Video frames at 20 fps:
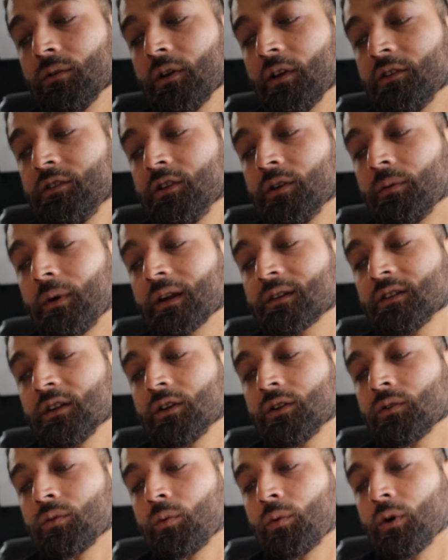is
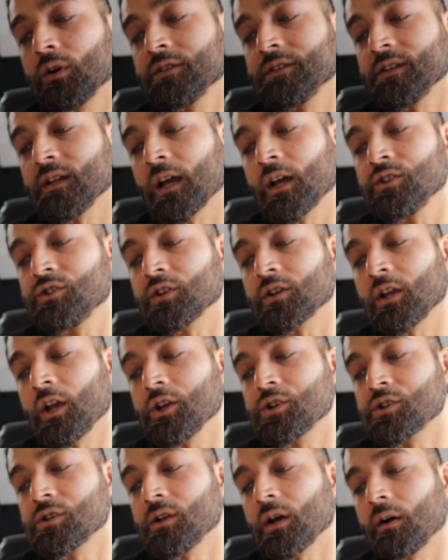directed towards the
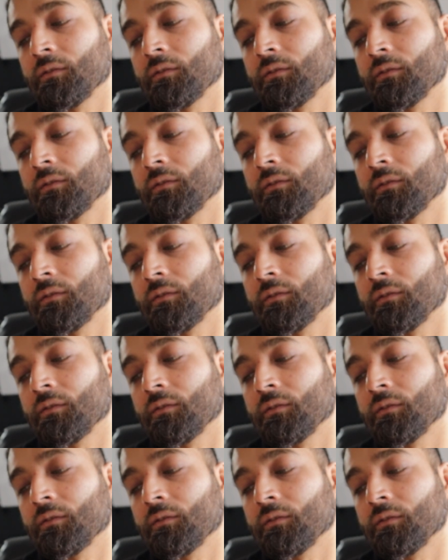education